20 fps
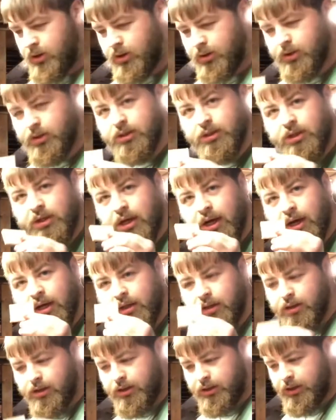just cut it
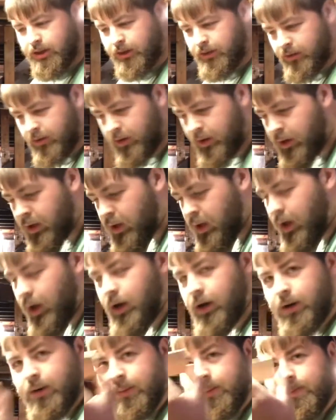nice out.
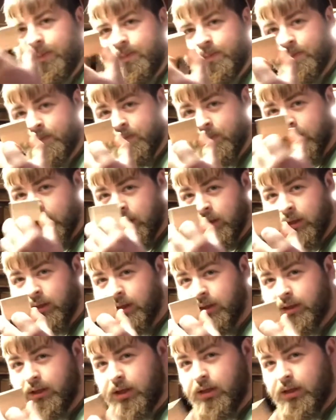This other